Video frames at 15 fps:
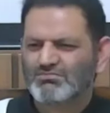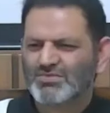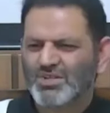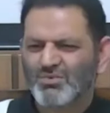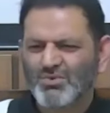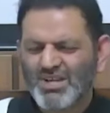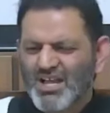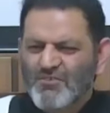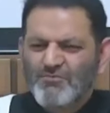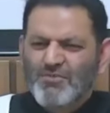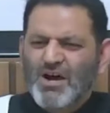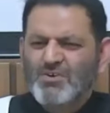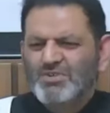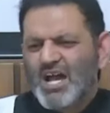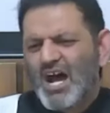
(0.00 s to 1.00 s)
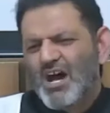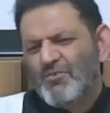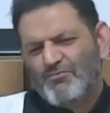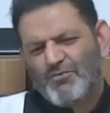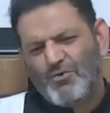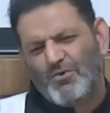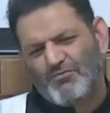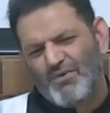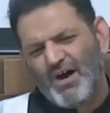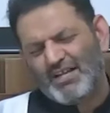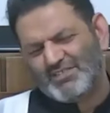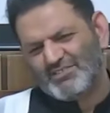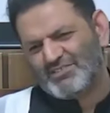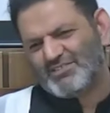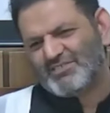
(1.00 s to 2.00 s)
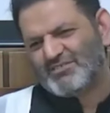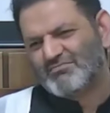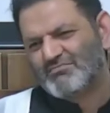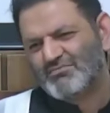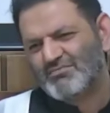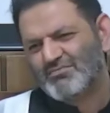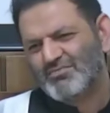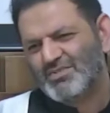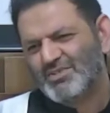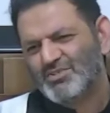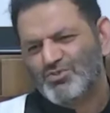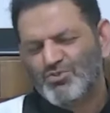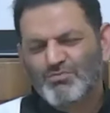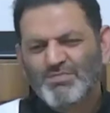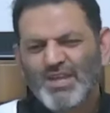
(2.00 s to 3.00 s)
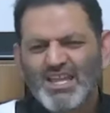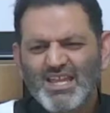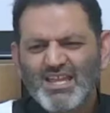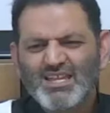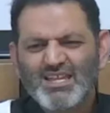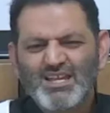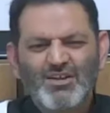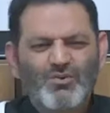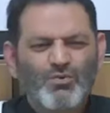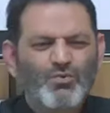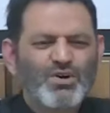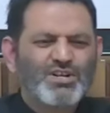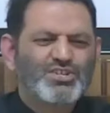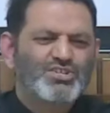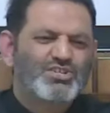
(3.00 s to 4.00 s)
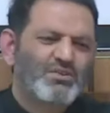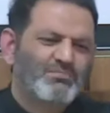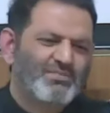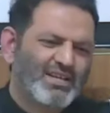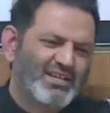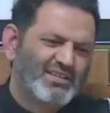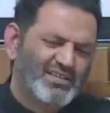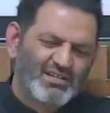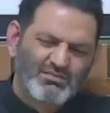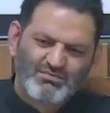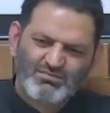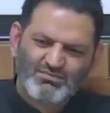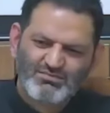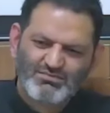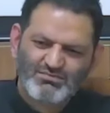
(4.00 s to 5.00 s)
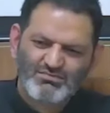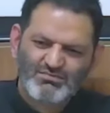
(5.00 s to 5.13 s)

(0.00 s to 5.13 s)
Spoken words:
We have found our forefathers to be worshipping them.